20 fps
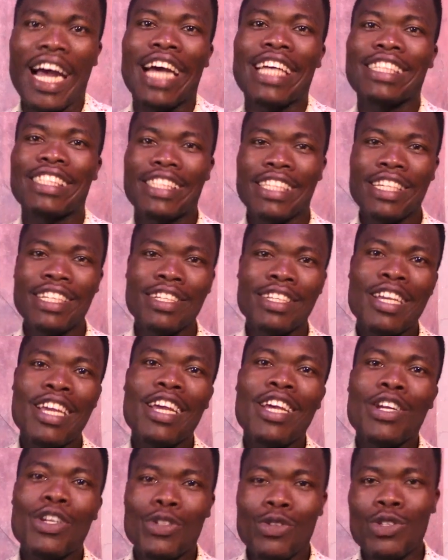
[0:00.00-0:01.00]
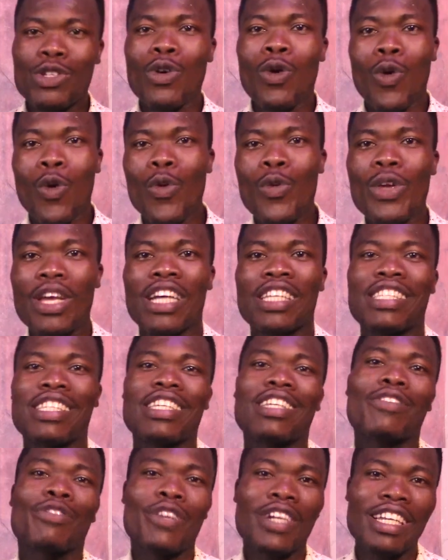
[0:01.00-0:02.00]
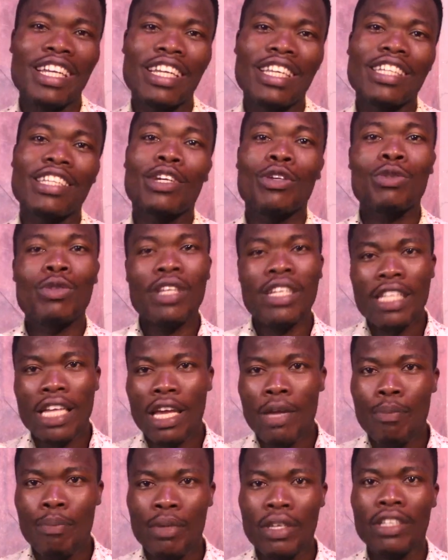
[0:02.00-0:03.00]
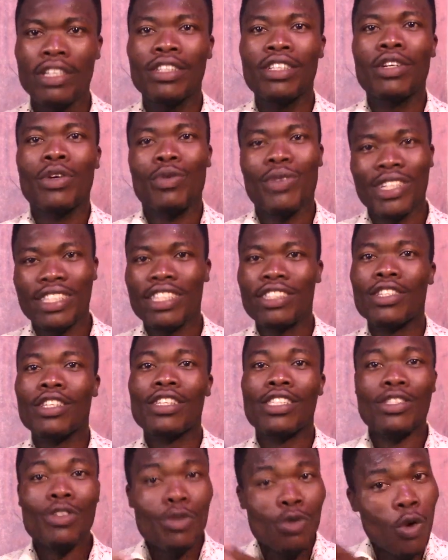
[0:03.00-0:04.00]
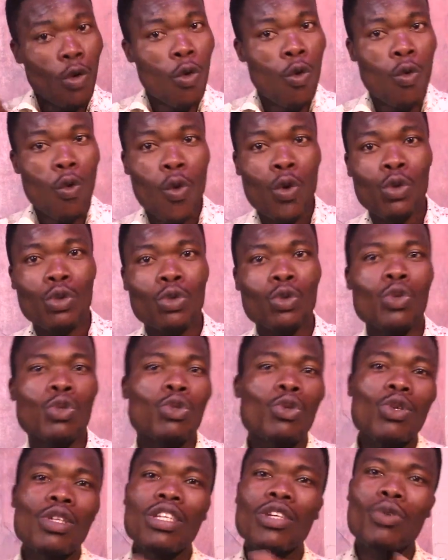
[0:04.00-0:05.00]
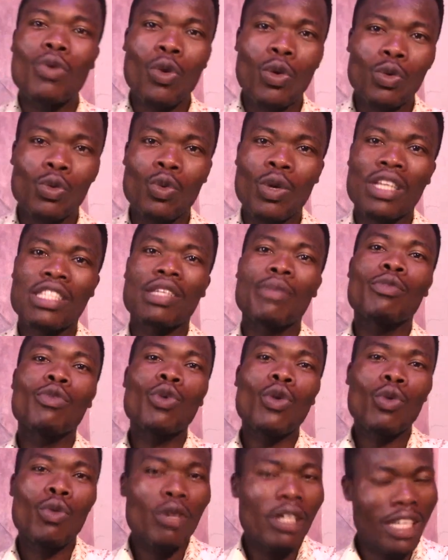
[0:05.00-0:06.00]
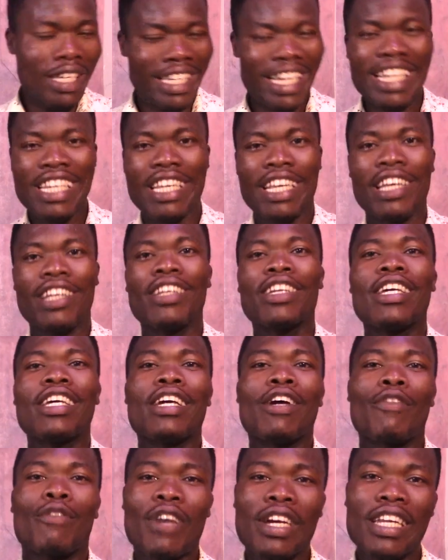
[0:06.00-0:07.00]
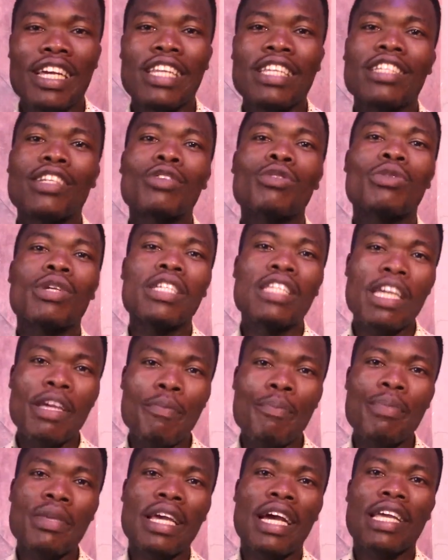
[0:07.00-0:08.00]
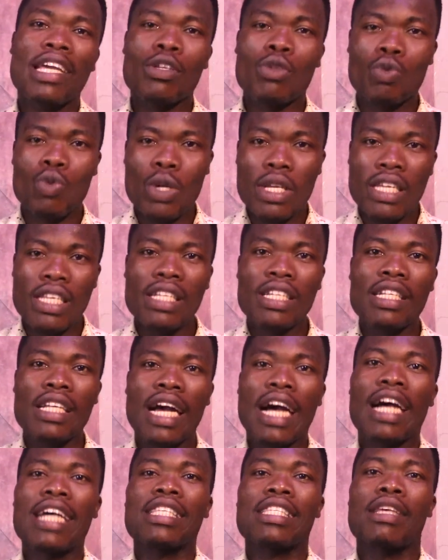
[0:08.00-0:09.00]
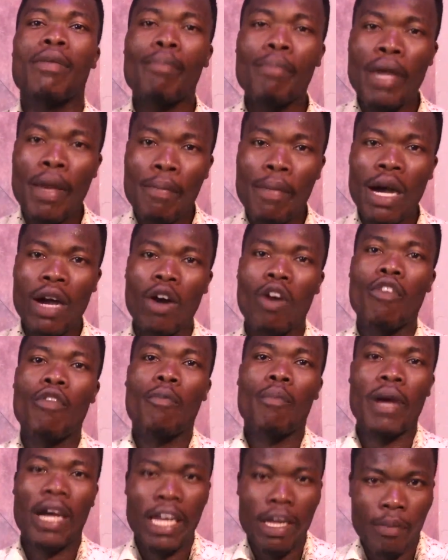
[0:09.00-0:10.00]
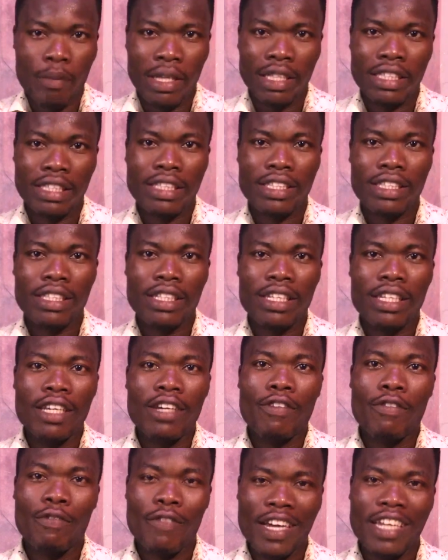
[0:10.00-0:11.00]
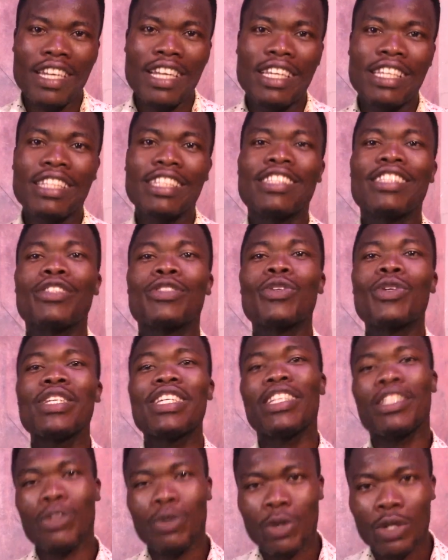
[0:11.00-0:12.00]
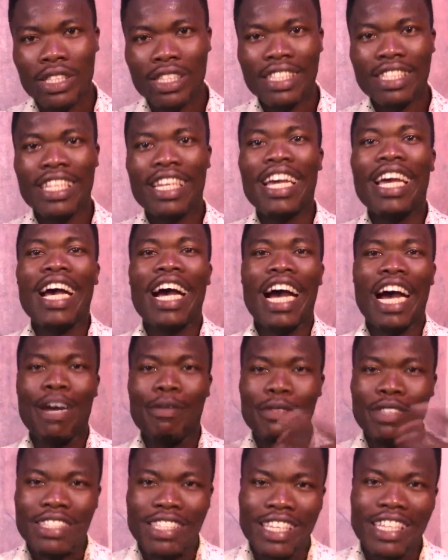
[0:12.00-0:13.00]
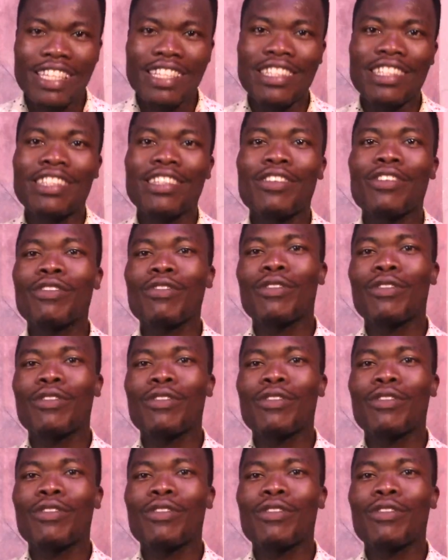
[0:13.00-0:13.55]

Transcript: I sing to the whole we are say finally yes you your MP what I say still no call to so you call to assemble yeah there finally yes you your MP I just when you as a member of parliament finally so this is what I'm saying.